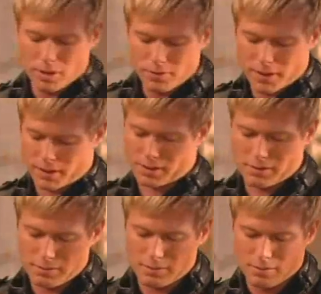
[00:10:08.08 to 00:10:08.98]
what if
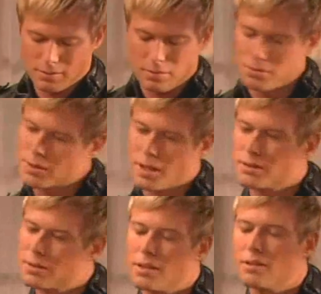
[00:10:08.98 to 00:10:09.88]
I lose
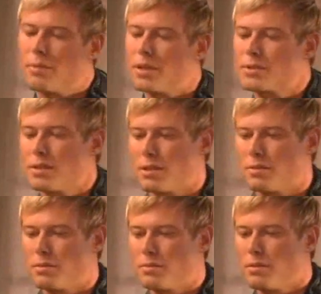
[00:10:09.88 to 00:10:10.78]
custody of my son?
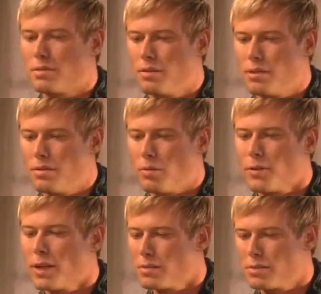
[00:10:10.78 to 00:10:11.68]
What
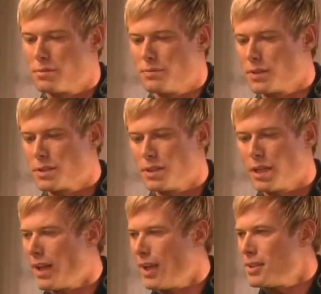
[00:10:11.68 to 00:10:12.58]
if I lose him for good?
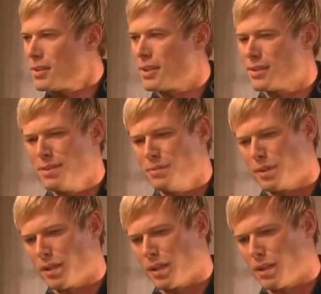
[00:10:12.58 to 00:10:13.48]
I, I just can't deal
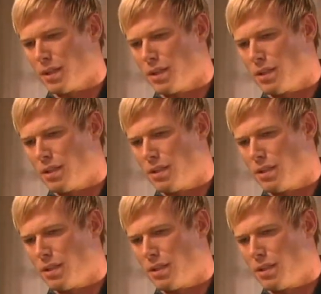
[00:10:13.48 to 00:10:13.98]
with that. You won't.